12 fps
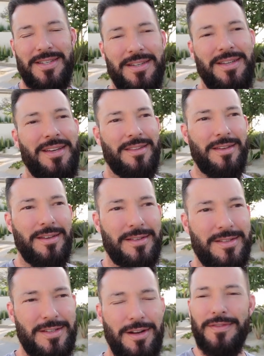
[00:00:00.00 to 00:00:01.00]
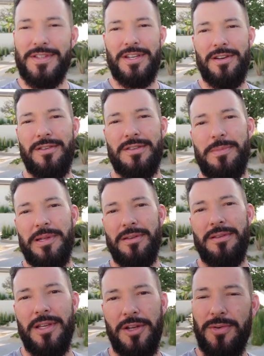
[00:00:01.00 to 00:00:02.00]
And the service here has
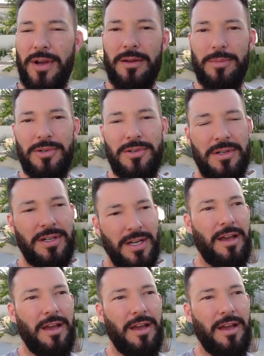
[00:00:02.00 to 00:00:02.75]
been incredible.